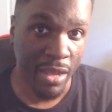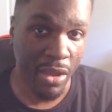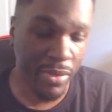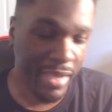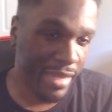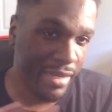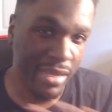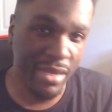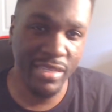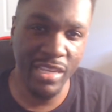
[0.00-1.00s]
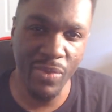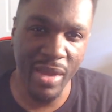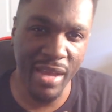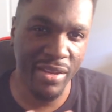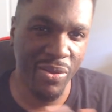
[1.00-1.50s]
Okay, Deontay
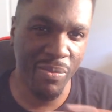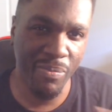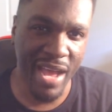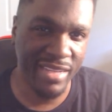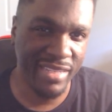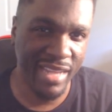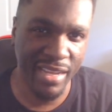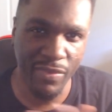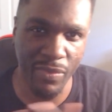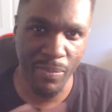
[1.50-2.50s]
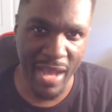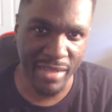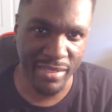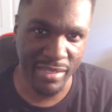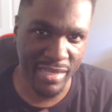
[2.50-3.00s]
Wilder don't box like other boxers.